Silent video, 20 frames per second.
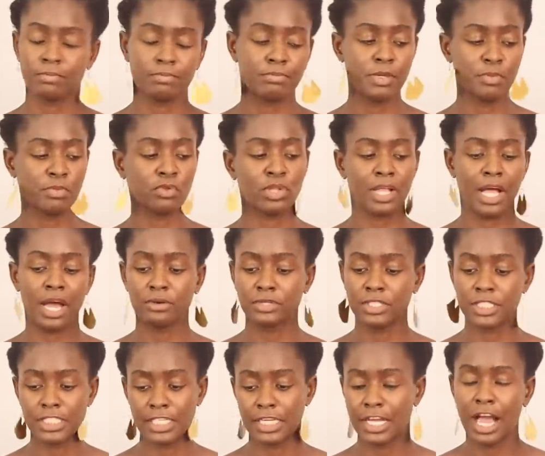people
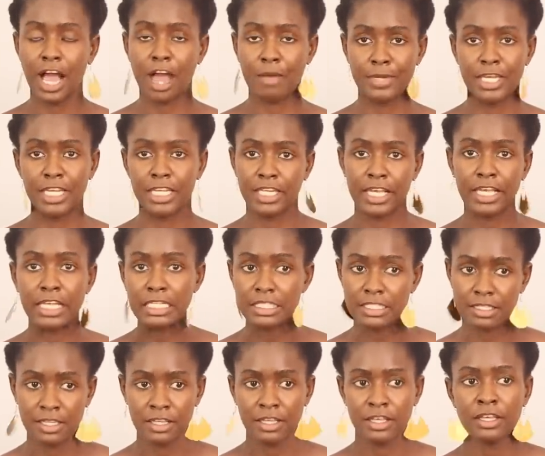counting how many
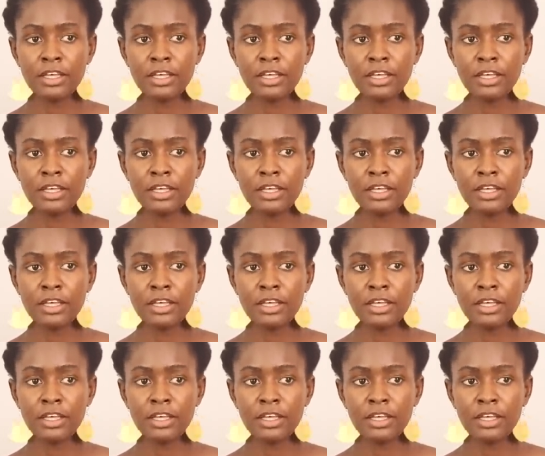days